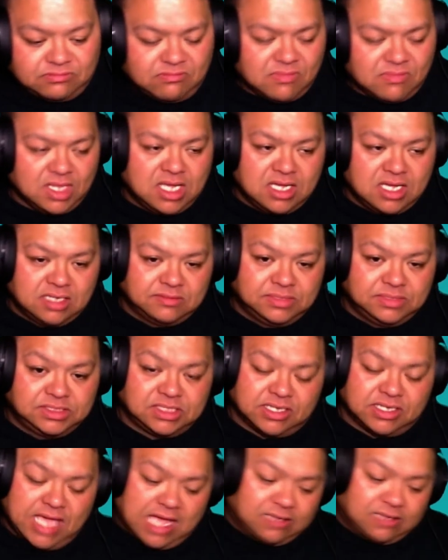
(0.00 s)
So,
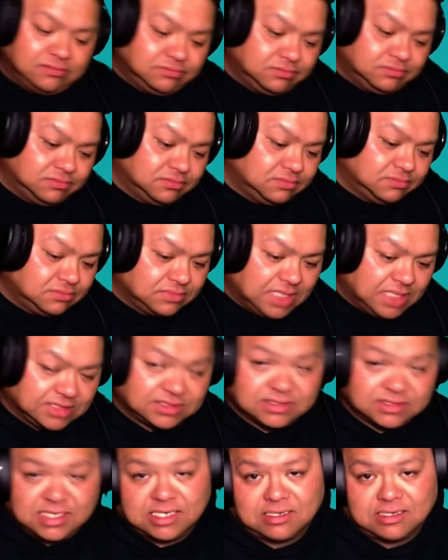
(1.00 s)
yeah, that's
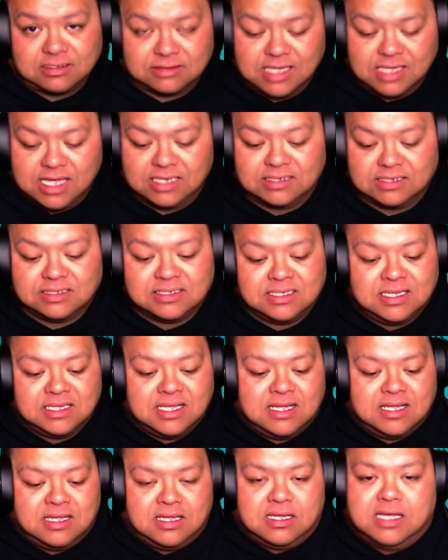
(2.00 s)
the take on
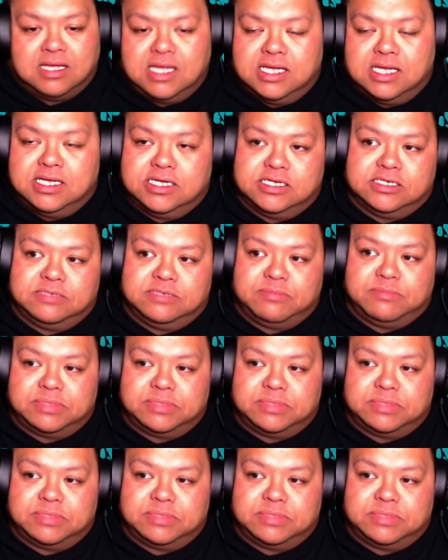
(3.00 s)
that.